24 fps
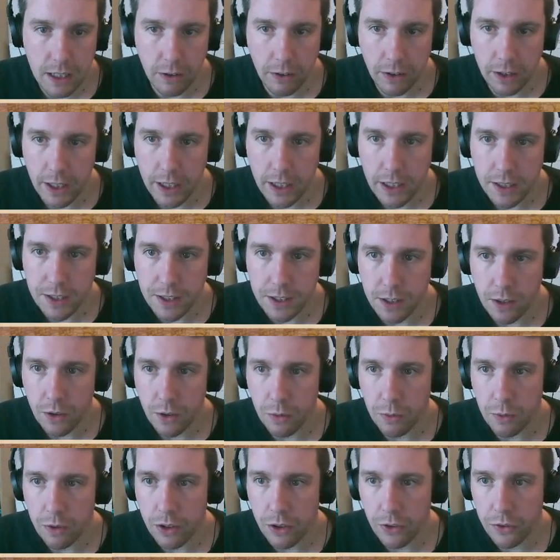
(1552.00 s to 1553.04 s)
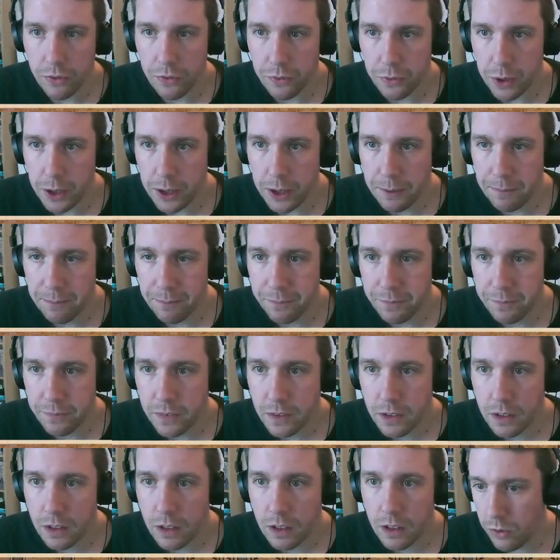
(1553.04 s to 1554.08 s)
here because it's the only one that's free.
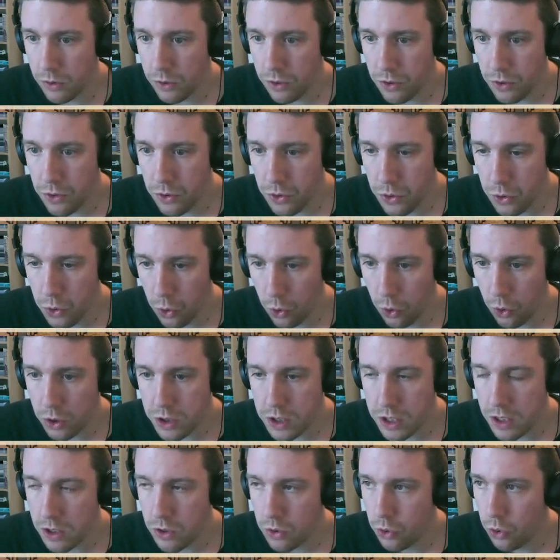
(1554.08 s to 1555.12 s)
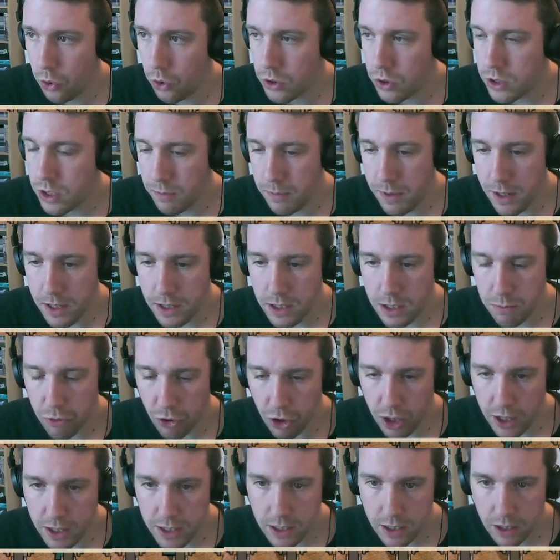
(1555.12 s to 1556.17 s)
Naughty, naughty Mr.
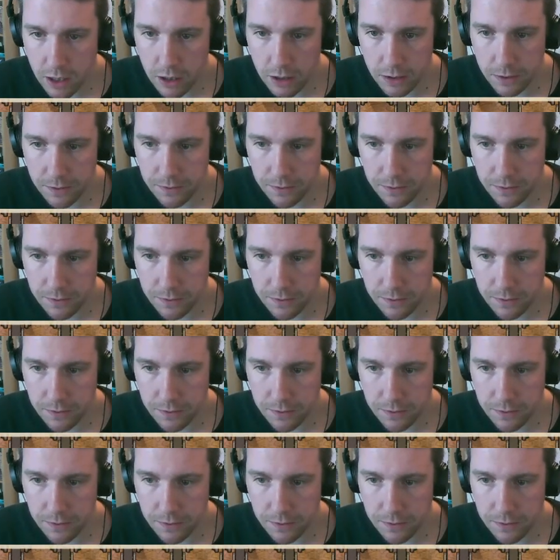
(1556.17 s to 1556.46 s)
Prisoner.